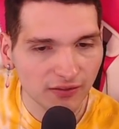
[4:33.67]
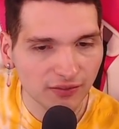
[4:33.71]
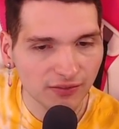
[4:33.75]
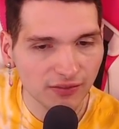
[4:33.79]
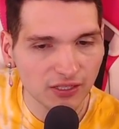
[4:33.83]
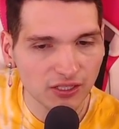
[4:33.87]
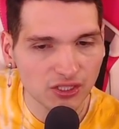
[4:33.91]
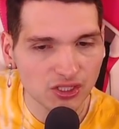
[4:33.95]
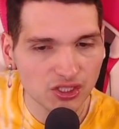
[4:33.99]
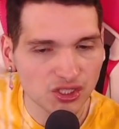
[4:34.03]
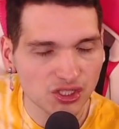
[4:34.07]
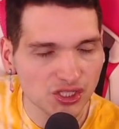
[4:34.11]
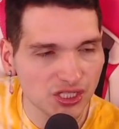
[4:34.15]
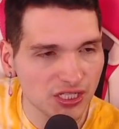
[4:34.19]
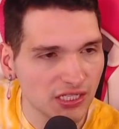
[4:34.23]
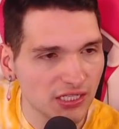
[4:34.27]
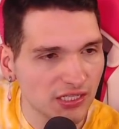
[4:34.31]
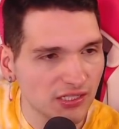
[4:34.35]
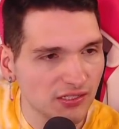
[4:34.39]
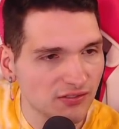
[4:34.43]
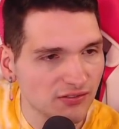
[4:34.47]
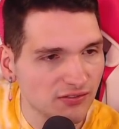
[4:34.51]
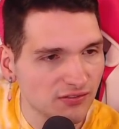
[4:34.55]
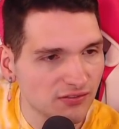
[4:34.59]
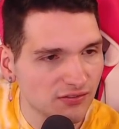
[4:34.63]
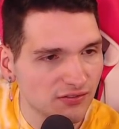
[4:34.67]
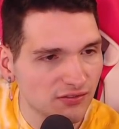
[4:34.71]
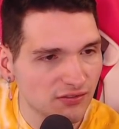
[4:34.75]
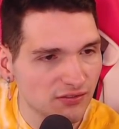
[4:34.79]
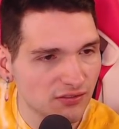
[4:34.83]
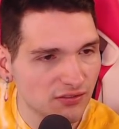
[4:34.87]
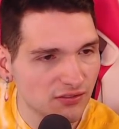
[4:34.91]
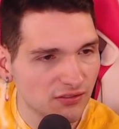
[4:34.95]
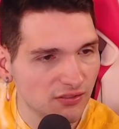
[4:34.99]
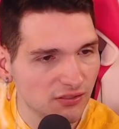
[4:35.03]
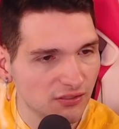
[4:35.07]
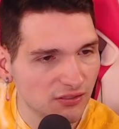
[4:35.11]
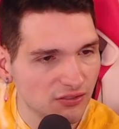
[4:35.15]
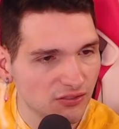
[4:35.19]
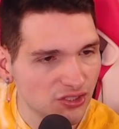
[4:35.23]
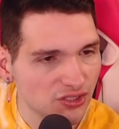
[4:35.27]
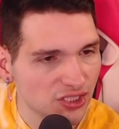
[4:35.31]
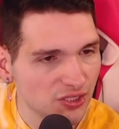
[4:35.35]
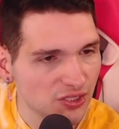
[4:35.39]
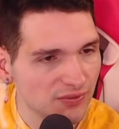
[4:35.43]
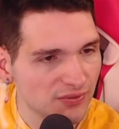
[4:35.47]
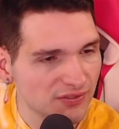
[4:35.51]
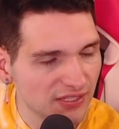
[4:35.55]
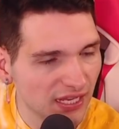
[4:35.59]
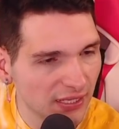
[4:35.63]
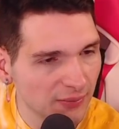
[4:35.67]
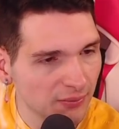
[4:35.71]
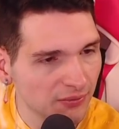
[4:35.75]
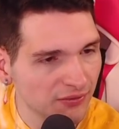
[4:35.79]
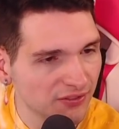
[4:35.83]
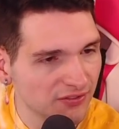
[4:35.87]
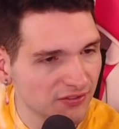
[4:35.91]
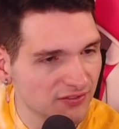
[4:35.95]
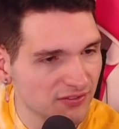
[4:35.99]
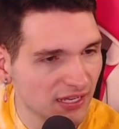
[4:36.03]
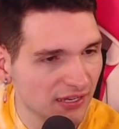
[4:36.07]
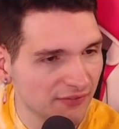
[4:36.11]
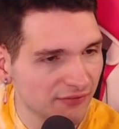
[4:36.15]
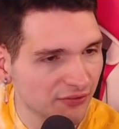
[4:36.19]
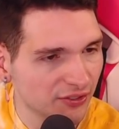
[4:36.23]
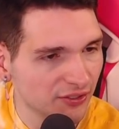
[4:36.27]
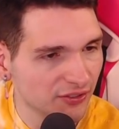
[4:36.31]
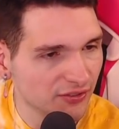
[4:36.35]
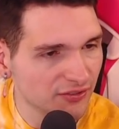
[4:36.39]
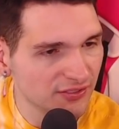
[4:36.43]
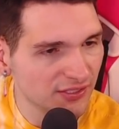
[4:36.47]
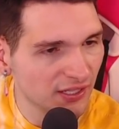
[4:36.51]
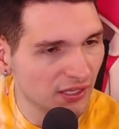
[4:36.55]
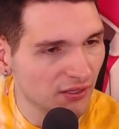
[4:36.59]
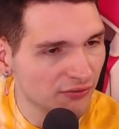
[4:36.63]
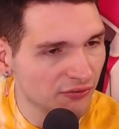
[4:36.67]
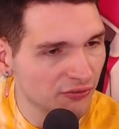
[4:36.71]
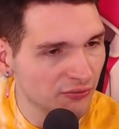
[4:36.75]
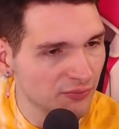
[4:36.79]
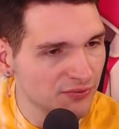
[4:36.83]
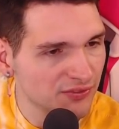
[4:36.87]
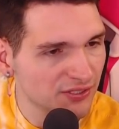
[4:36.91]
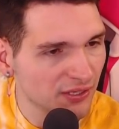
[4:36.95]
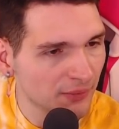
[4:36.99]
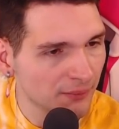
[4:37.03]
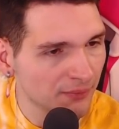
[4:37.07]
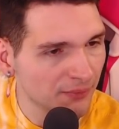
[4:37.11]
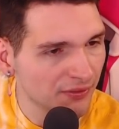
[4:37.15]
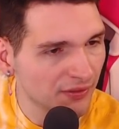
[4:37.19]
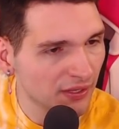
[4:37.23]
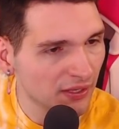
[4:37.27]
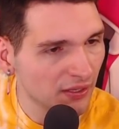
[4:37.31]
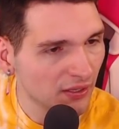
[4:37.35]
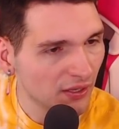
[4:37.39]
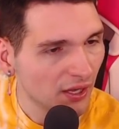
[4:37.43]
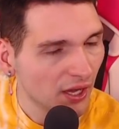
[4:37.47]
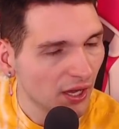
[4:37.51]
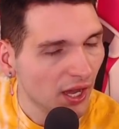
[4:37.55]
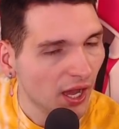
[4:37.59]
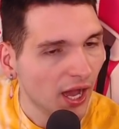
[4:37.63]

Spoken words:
that she was able to sever herself from something.